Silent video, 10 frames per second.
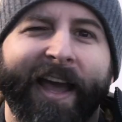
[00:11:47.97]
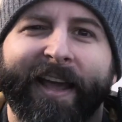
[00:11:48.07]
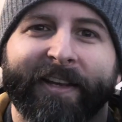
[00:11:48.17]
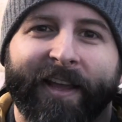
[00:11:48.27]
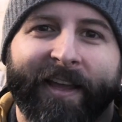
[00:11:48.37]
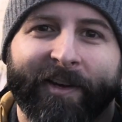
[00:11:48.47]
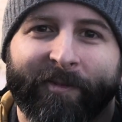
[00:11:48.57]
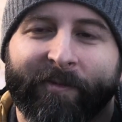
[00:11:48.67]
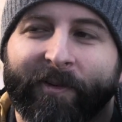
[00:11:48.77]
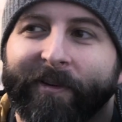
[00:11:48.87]
I had a
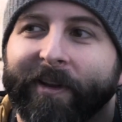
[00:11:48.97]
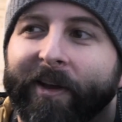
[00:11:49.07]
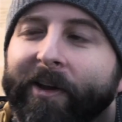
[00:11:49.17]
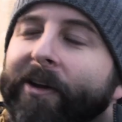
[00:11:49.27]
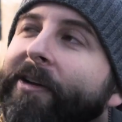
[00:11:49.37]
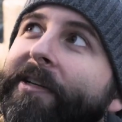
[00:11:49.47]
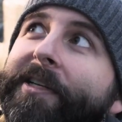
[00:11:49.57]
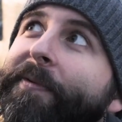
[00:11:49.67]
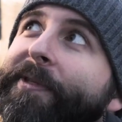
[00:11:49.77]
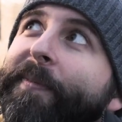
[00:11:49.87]
oh, she
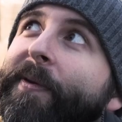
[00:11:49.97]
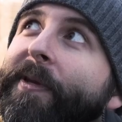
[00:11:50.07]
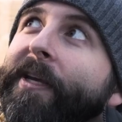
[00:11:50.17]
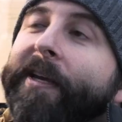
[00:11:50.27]
was a beauty.